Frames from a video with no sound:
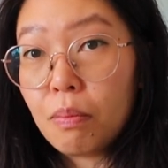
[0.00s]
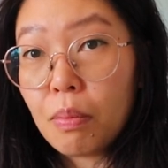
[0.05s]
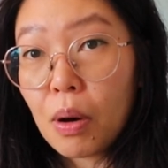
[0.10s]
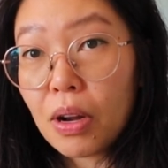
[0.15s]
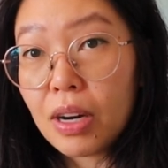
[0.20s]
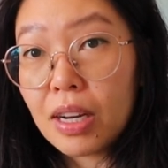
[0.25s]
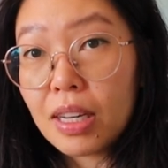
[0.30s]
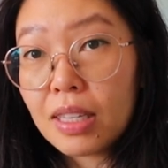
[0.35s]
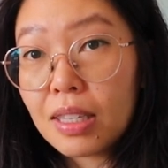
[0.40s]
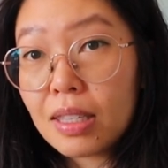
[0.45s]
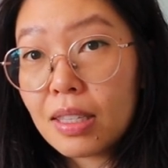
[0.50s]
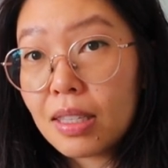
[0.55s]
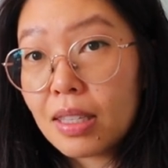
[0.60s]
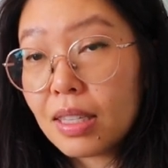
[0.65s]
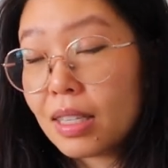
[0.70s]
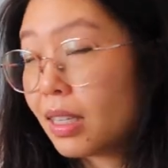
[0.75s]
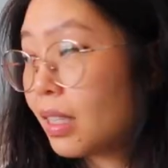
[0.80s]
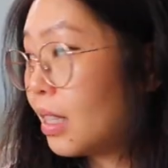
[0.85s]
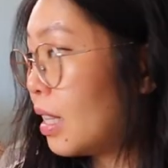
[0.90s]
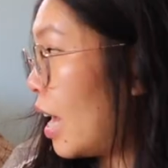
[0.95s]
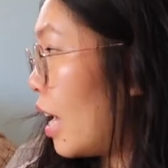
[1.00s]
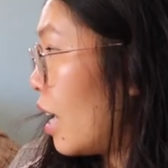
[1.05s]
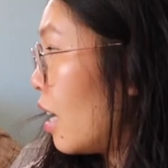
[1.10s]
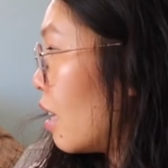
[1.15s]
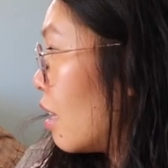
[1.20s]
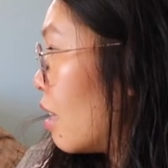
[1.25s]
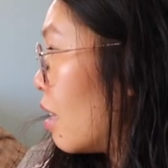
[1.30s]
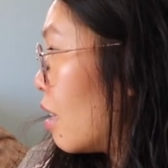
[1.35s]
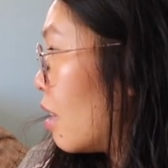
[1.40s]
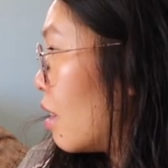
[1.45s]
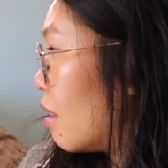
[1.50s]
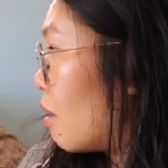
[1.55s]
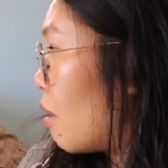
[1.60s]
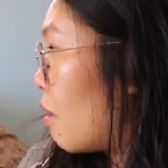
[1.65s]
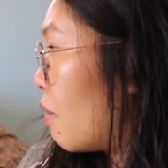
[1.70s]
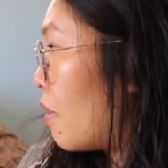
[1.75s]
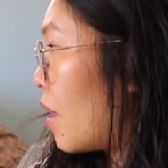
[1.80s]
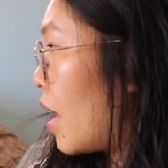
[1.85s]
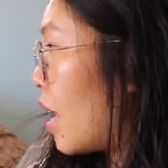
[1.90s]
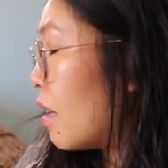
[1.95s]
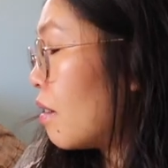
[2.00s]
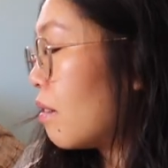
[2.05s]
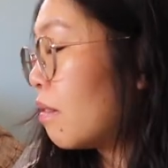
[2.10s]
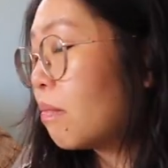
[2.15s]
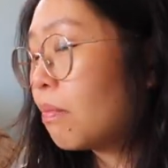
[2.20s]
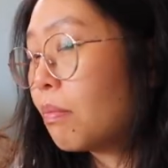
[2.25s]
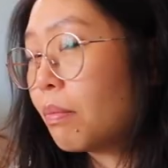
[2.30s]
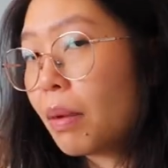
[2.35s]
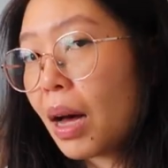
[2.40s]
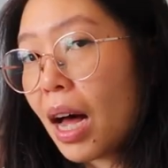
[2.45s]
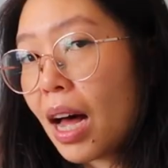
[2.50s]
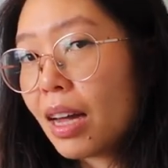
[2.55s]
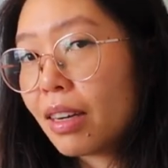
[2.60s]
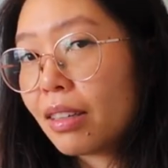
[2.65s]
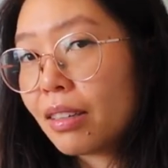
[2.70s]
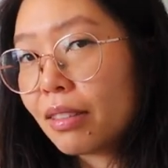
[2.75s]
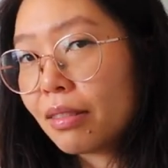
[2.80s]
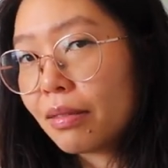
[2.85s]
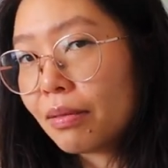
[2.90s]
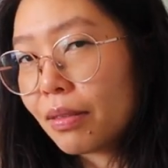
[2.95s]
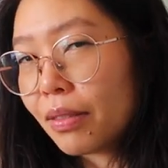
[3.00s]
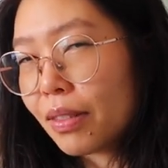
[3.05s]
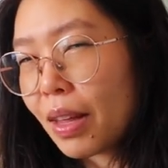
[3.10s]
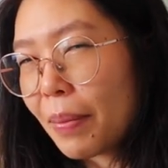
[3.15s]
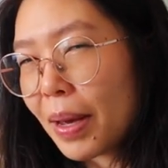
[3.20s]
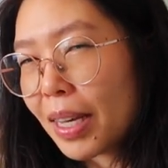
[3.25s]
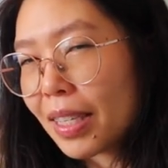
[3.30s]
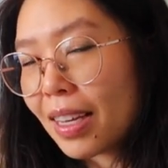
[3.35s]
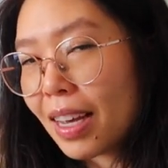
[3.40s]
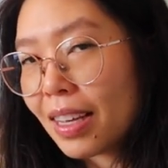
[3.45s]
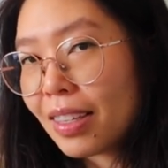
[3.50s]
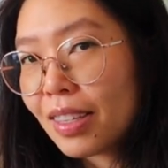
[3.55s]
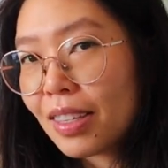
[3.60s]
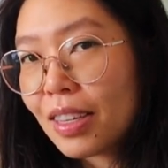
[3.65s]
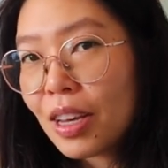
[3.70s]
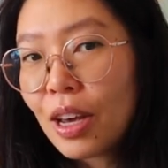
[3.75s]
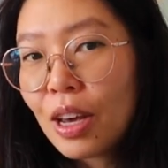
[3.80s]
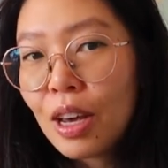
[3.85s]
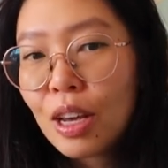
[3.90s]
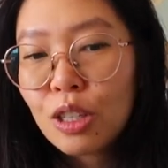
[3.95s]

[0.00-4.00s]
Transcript: bodice length of that part, if that makes sense,